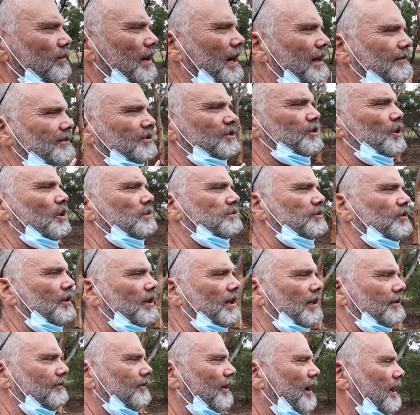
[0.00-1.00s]
Ravensthorpe's
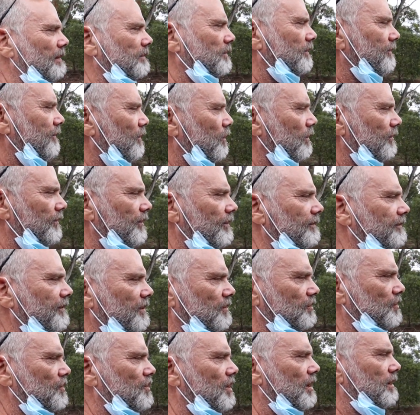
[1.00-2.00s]
really famous for is the
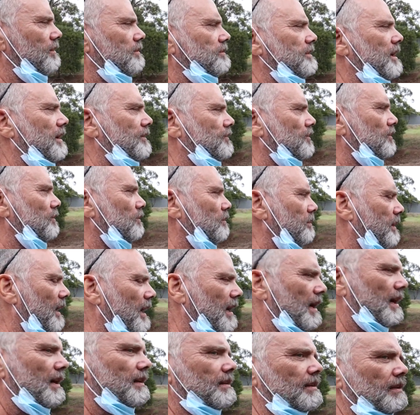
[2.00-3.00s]
Fitzgerald National
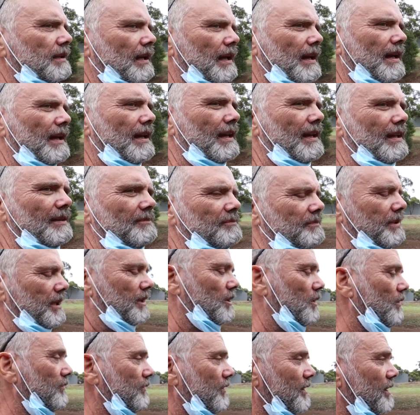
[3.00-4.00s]
Park, and
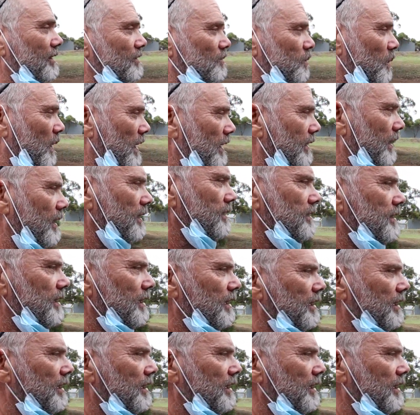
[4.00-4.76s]
because of this weather,